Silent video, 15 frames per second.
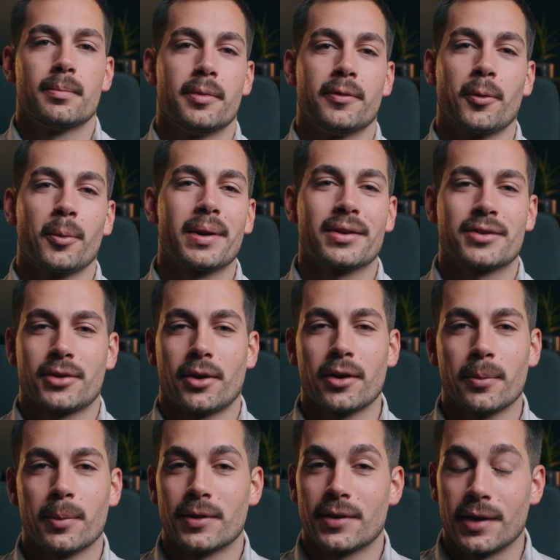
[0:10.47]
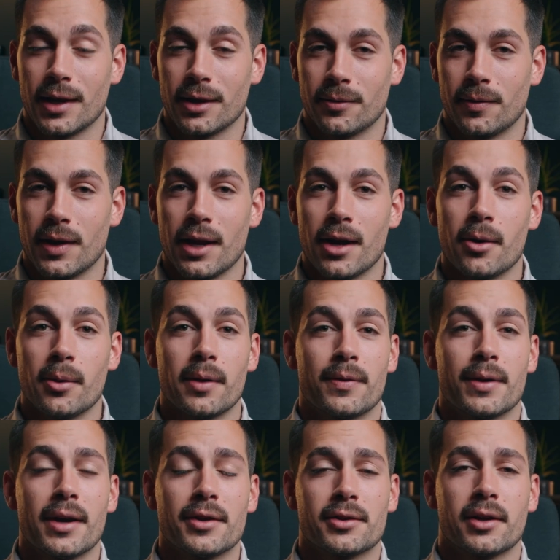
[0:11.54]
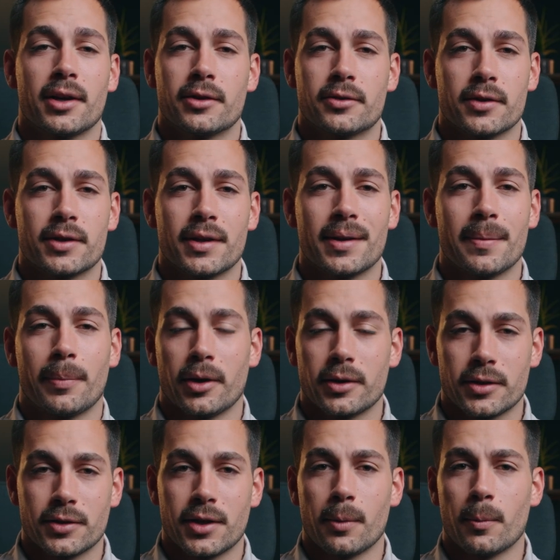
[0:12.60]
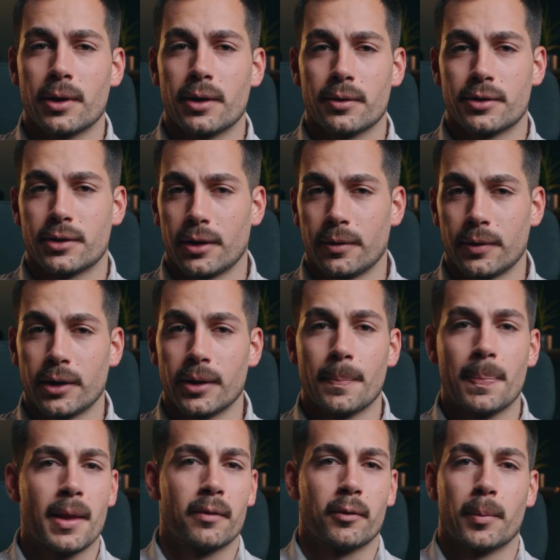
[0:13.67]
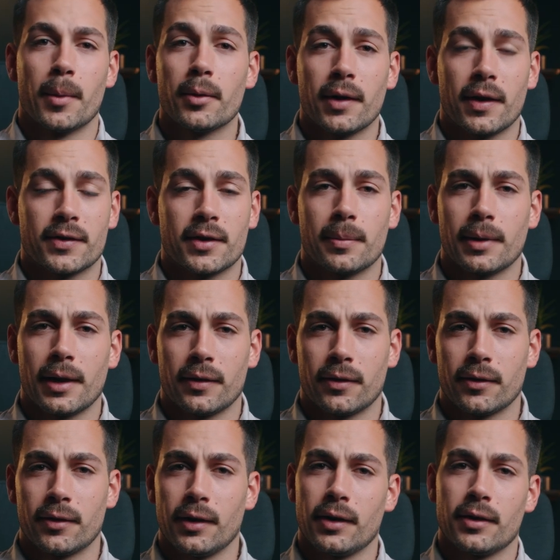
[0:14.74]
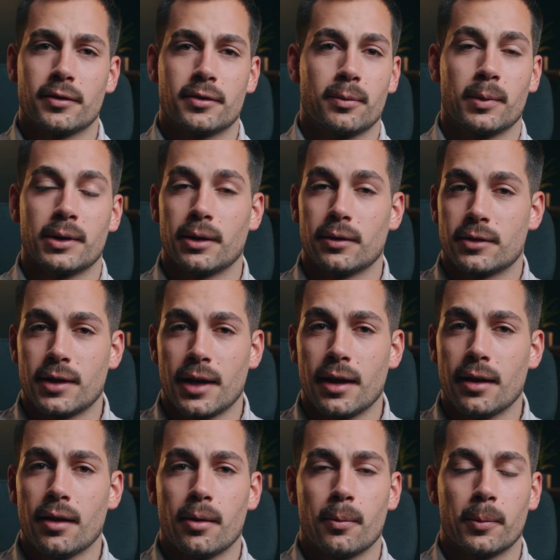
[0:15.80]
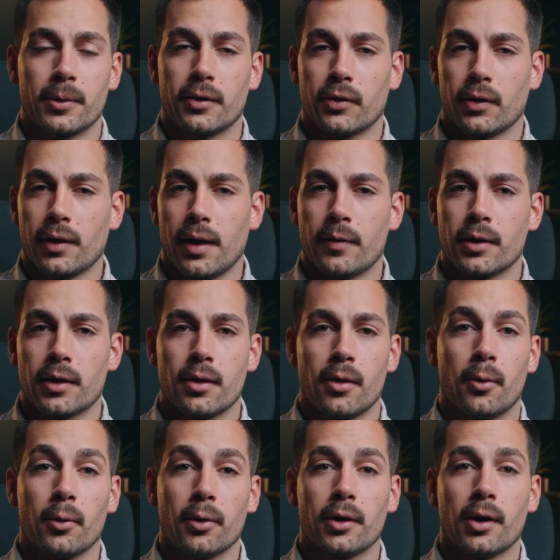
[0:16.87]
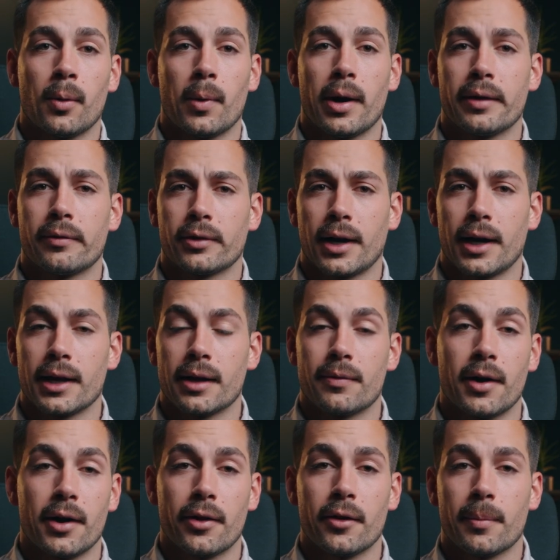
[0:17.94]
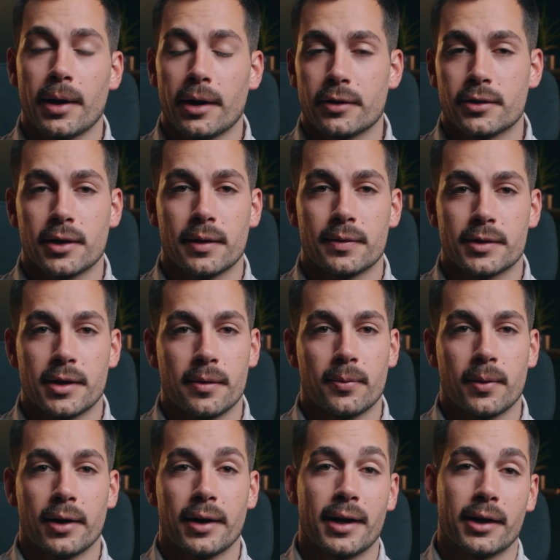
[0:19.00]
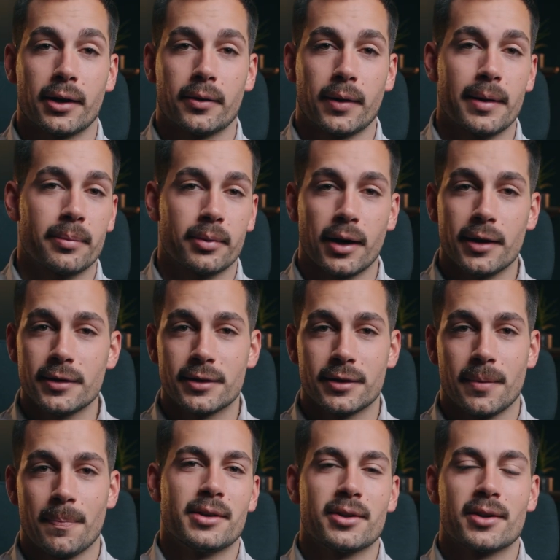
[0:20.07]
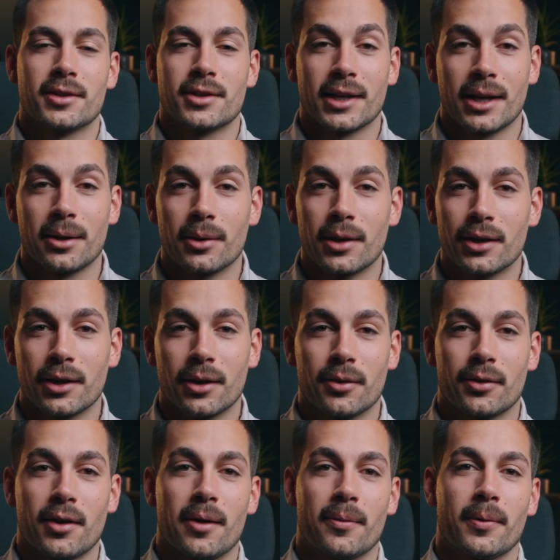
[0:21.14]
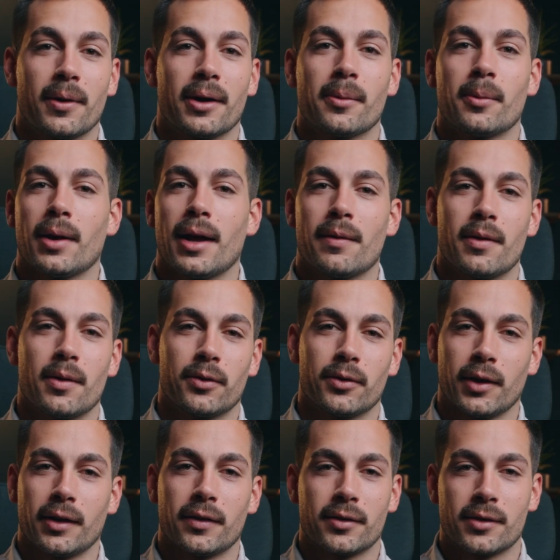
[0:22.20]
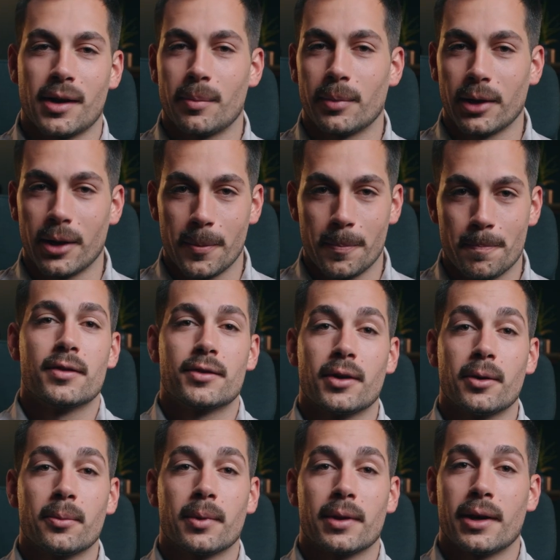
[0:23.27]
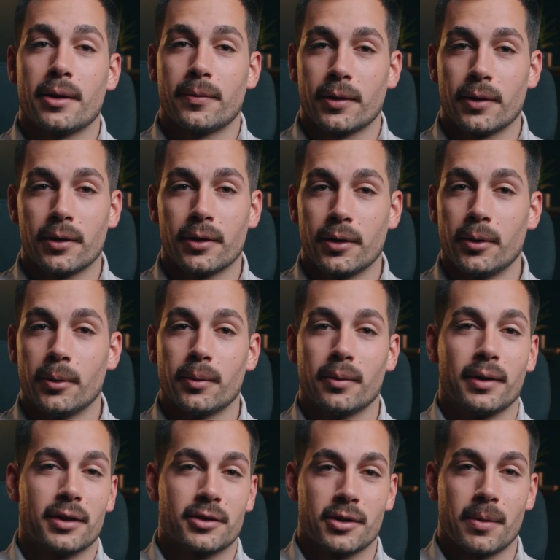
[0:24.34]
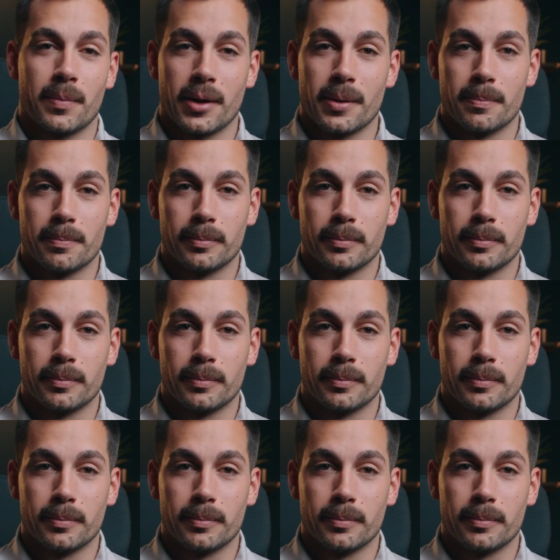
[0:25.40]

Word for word: Before we get started with today's video, if you guys are interested in purchasing Windows Server, remote desktop licenses, Windows ten, Windows eleven, or a wide variety of other Microsoft software at a great price, be sure to check out Indigo Software. We'll have those links down below. So without further ado, let's jump in.